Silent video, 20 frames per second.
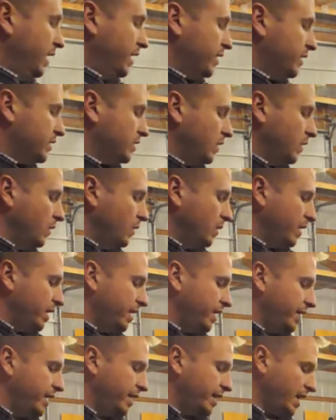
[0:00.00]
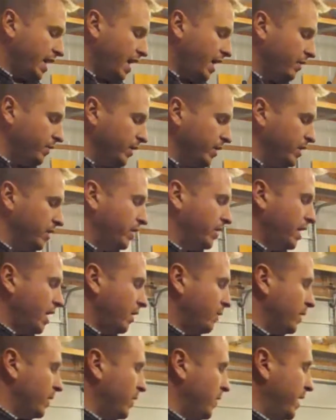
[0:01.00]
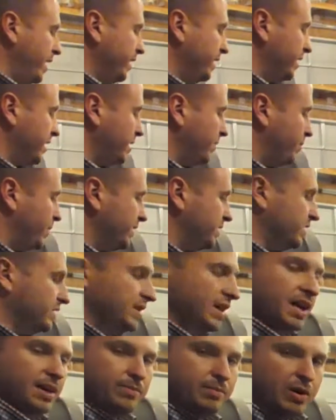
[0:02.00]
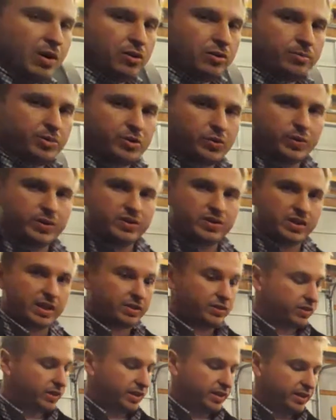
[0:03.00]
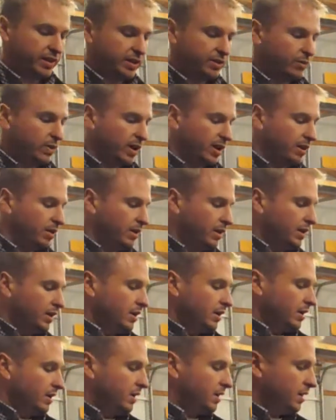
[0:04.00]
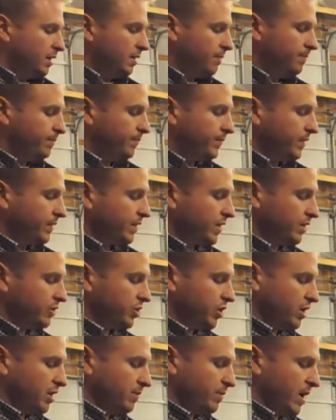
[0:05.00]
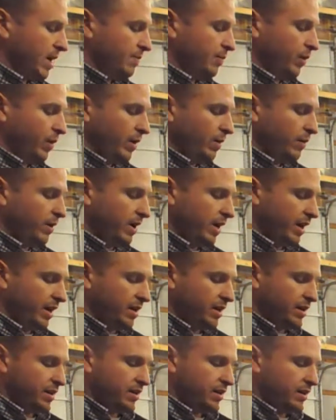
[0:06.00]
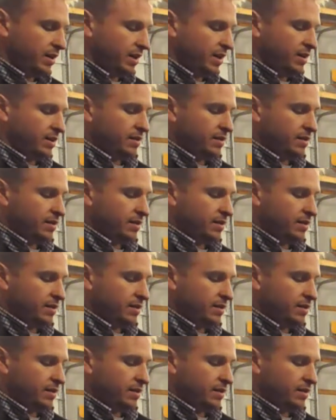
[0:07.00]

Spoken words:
So how do we go ahead and get a piece of stock mounted between centers on here? Well, I've got a chunk of maple. I went ahead and